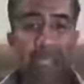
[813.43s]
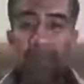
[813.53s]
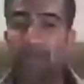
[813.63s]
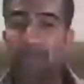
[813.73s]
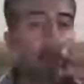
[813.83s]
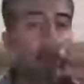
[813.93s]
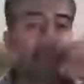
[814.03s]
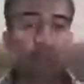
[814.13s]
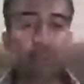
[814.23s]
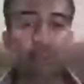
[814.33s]
They come down, they
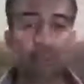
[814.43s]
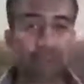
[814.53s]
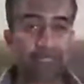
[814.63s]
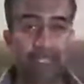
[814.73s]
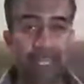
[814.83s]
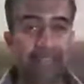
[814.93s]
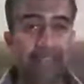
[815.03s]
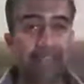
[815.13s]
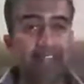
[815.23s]
come smoke for it together.